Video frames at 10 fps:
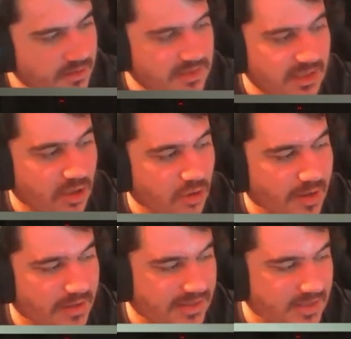
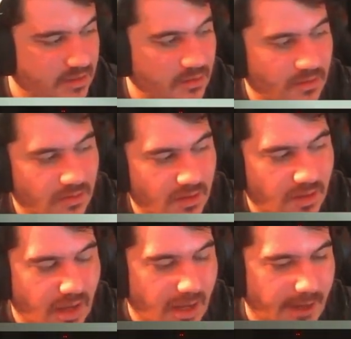T-O-L-E.
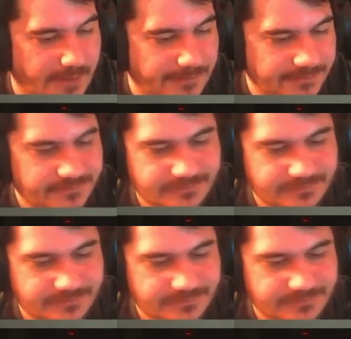Okay.